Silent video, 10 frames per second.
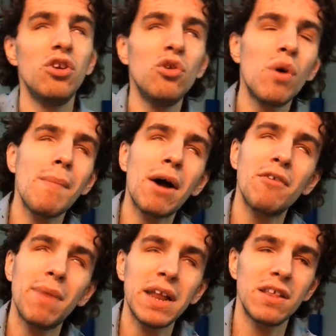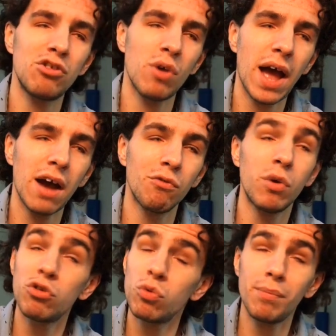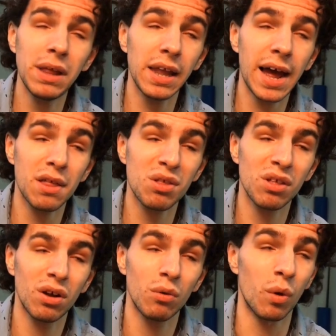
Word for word: the new amount of money that you have, which will be less,